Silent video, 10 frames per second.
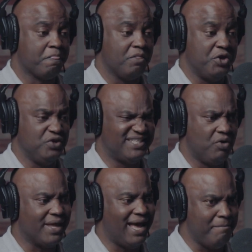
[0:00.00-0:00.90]
and you say,
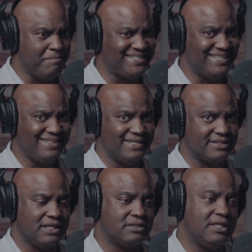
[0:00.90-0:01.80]
okay, I'm missing these
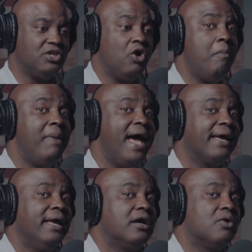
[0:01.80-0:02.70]
things, then go back
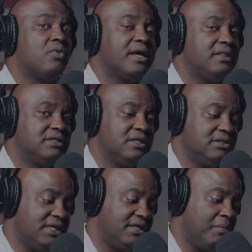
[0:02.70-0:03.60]
and correct this.
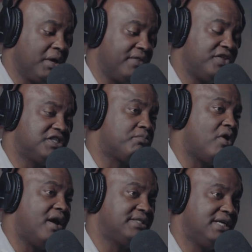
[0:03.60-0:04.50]
Let's get this
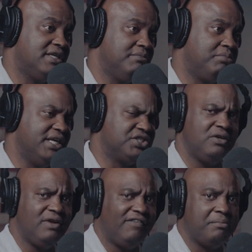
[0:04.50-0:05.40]
process in place. It
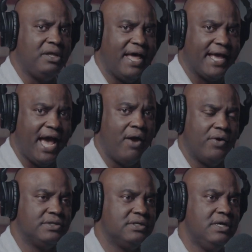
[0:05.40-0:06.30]
don't have to be like
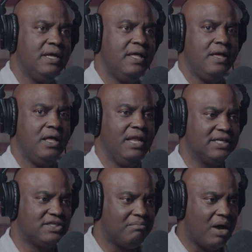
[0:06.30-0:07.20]
ours. Like I
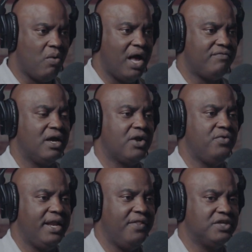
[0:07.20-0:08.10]
said, my wife and I
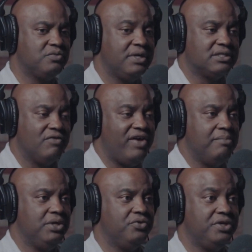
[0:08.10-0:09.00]
created this one as a
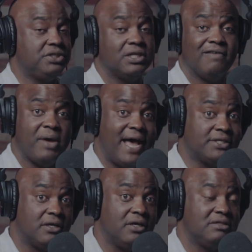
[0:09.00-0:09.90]
family tradition. I passed
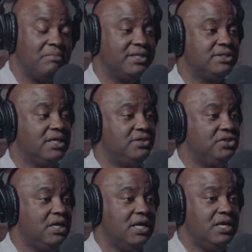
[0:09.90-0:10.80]
it on to my
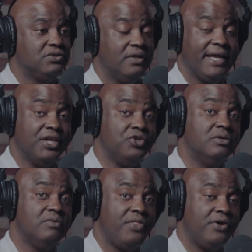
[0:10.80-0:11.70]
sons so they can do
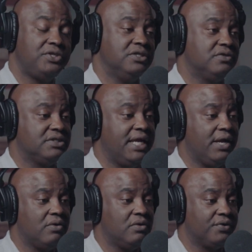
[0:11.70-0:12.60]
it with their children as they
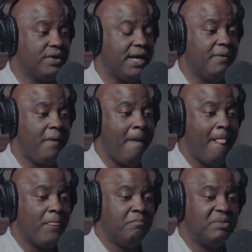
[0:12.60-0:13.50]
grow older now.
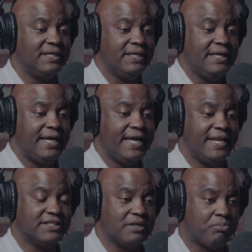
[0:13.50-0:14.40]
But it is a